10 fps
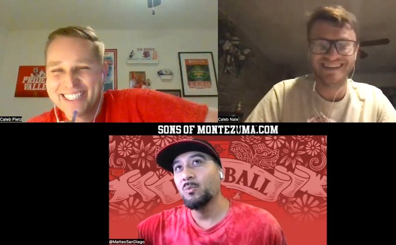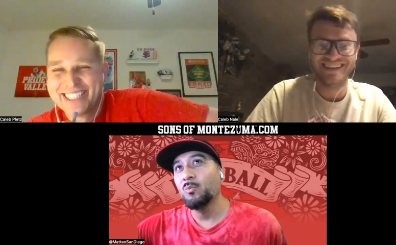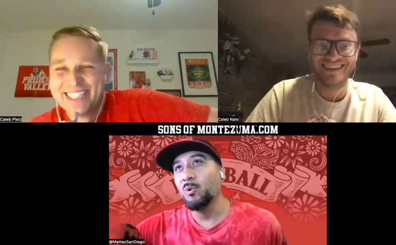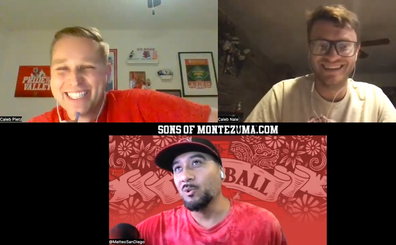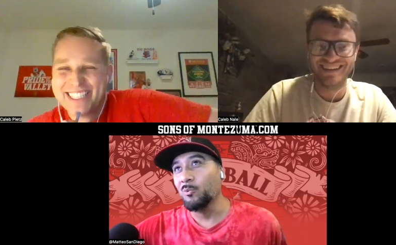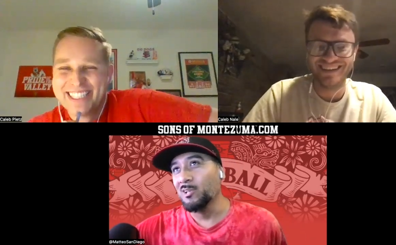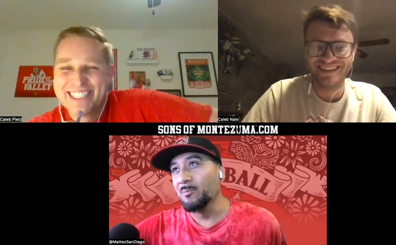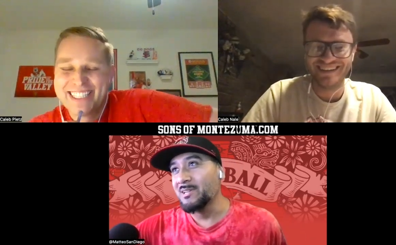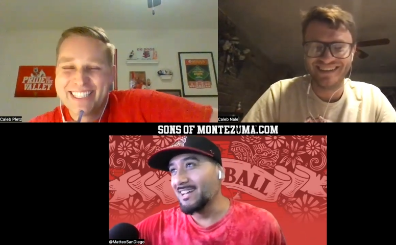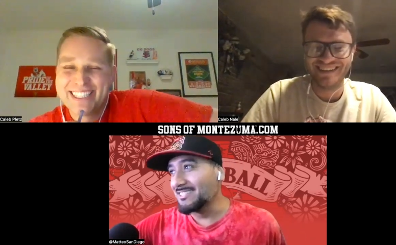Speaker 1: well, well, let
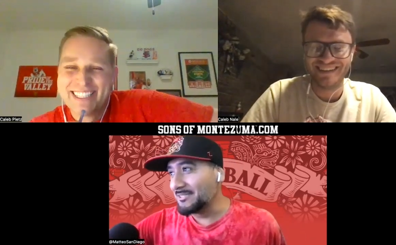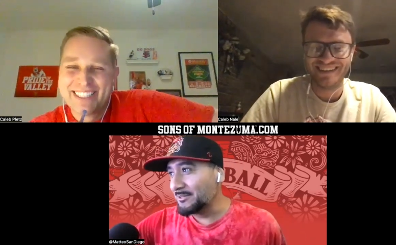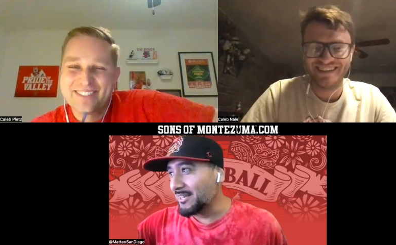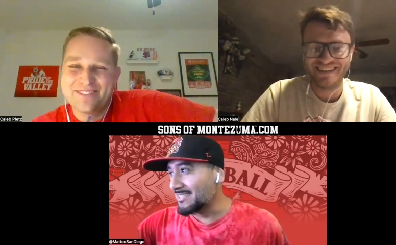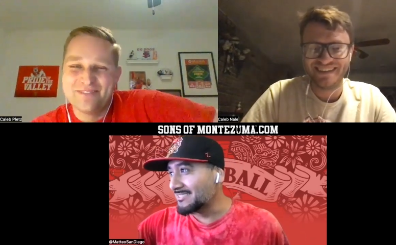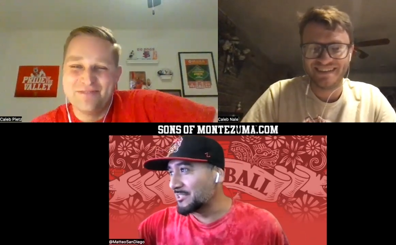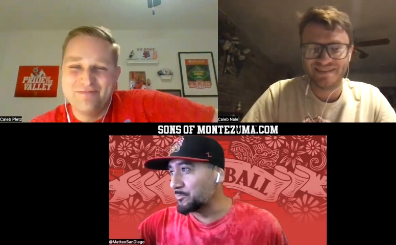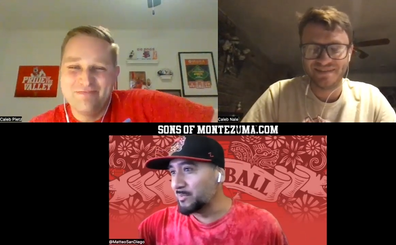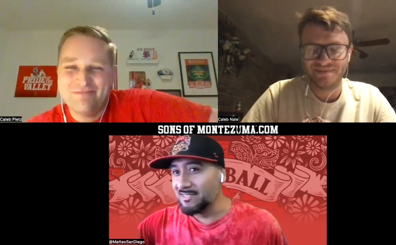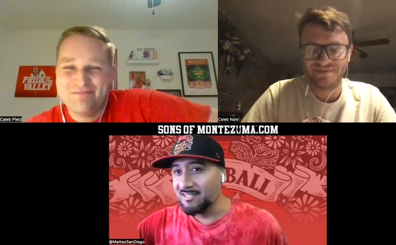me ask you guys this
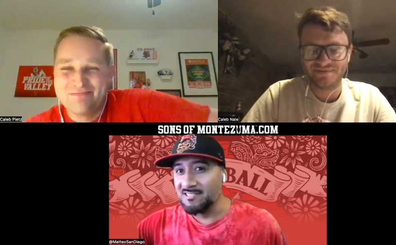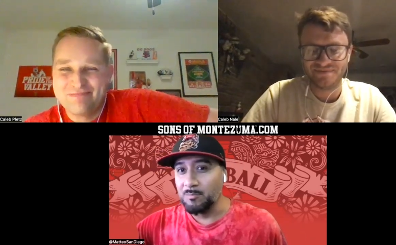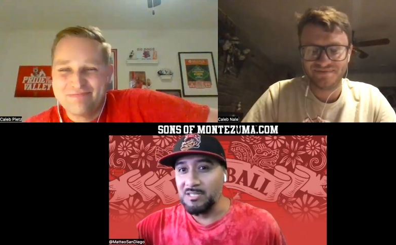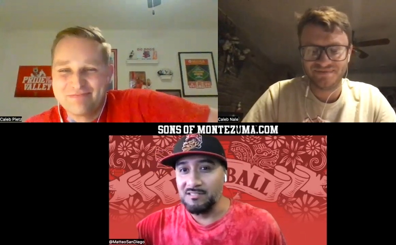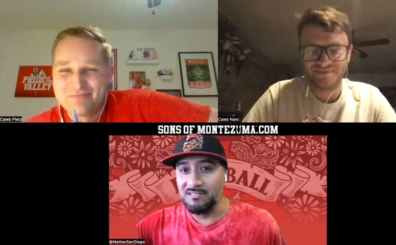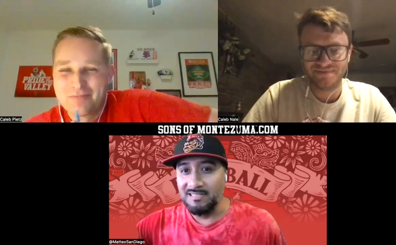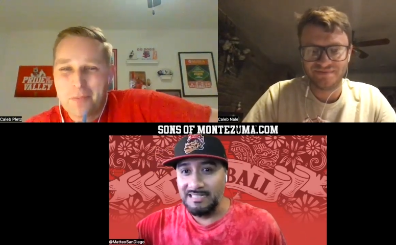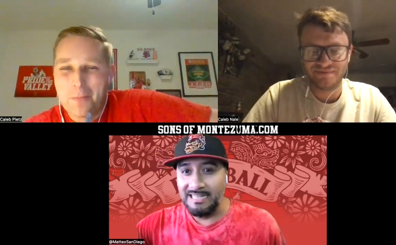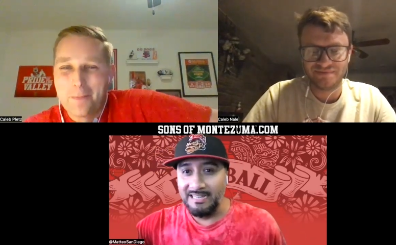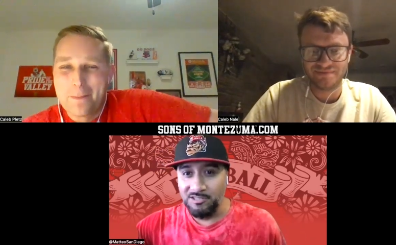because I mean,
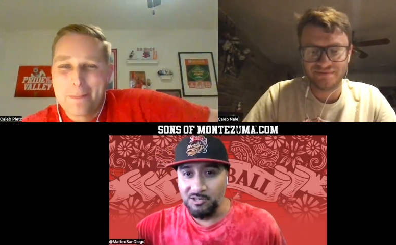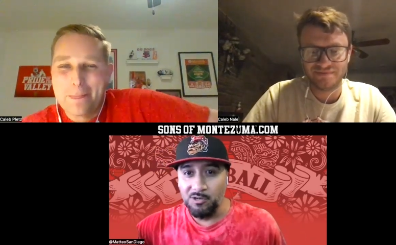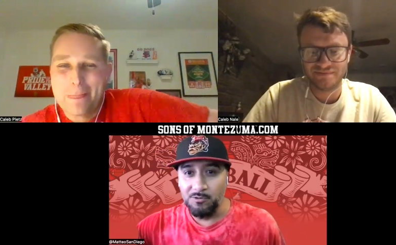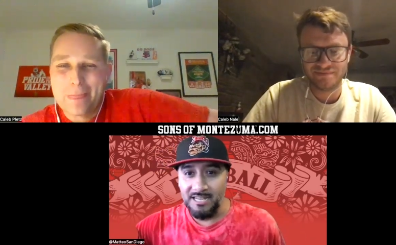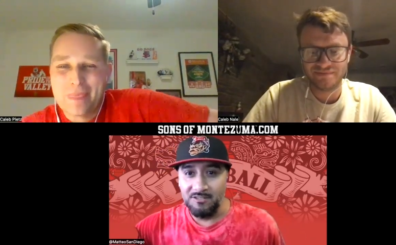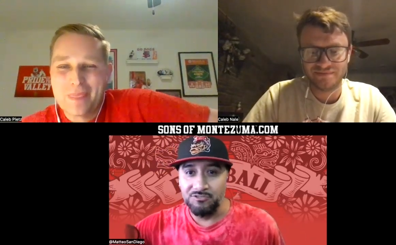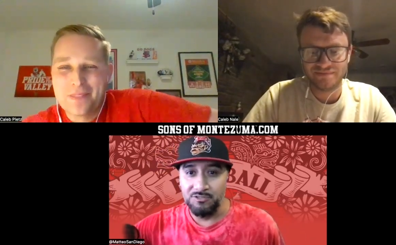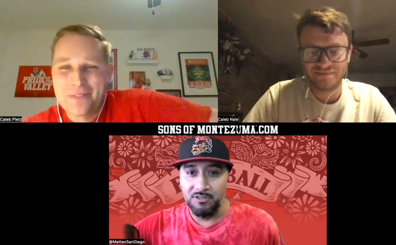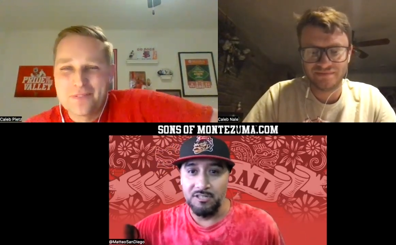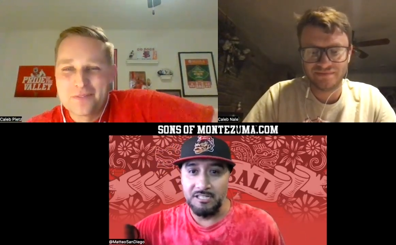seeing Haener go down so
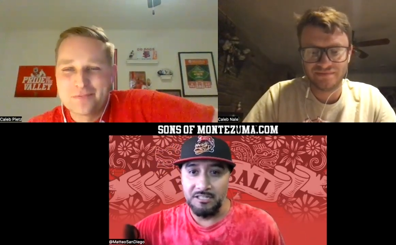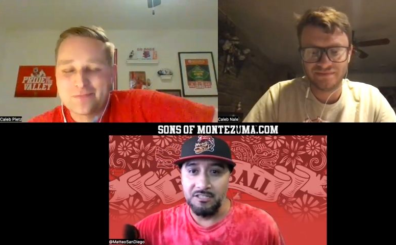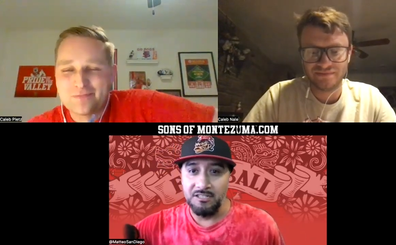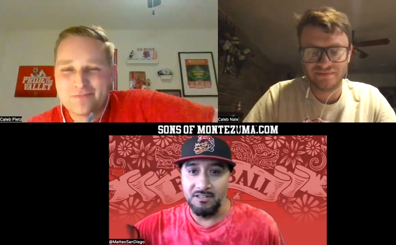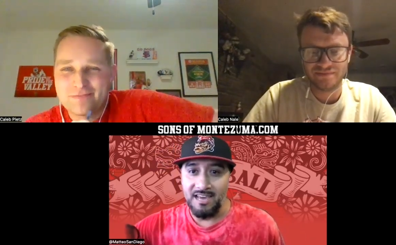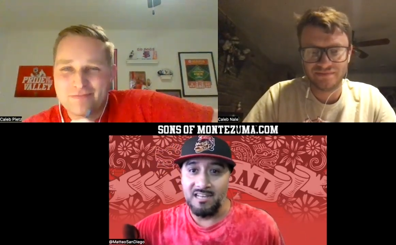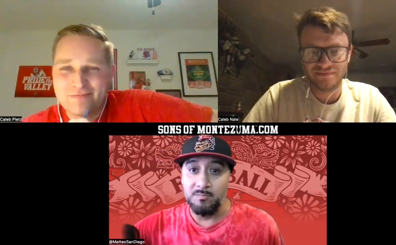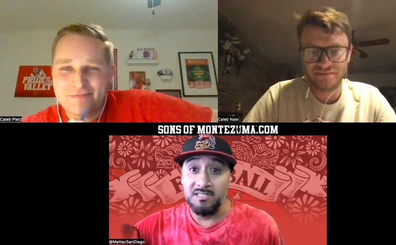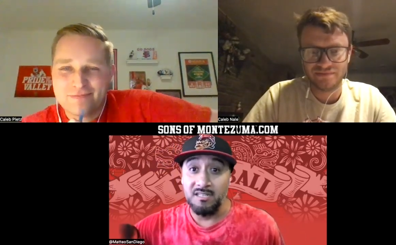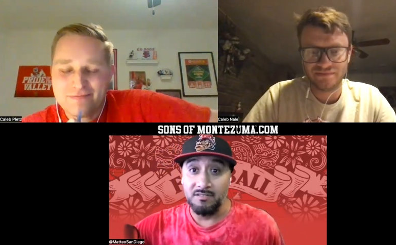early in the year, that had to
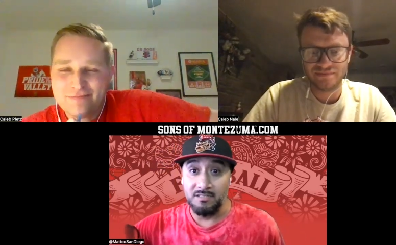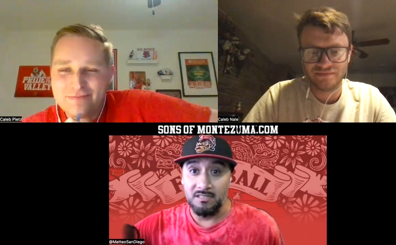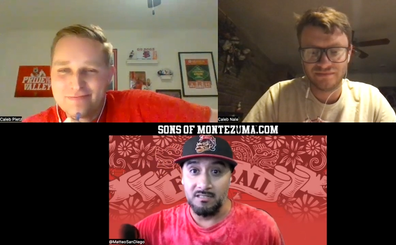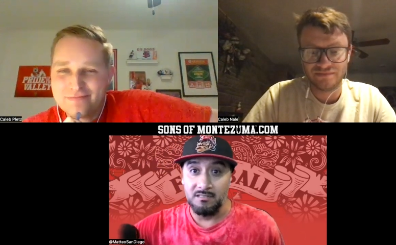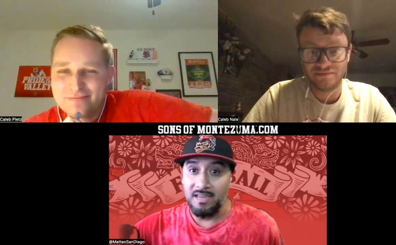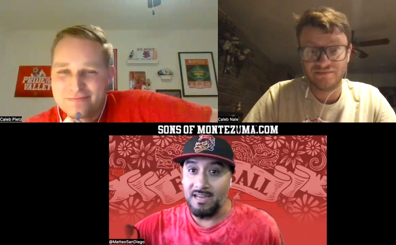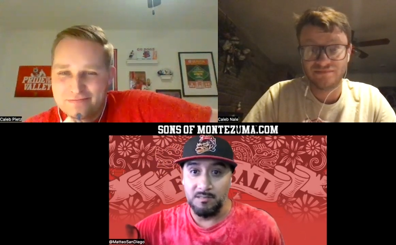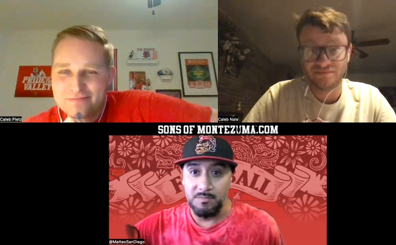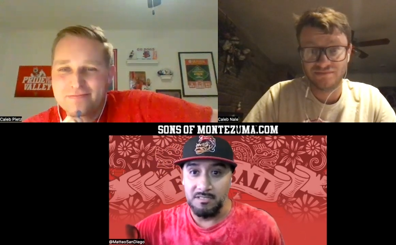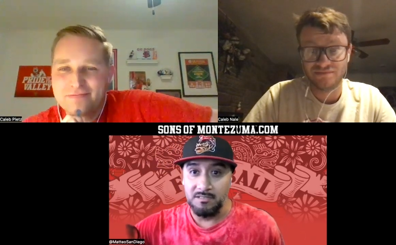be devastating. Had to
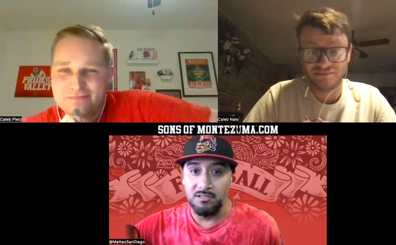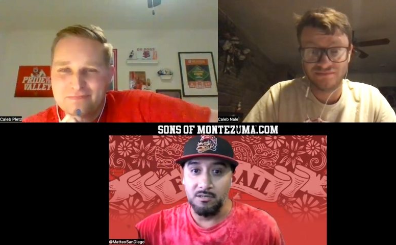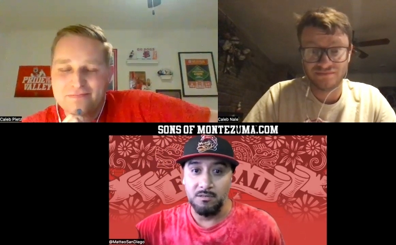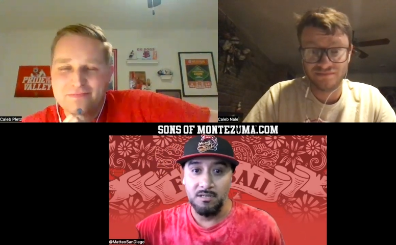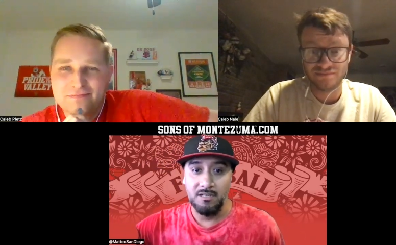be. So,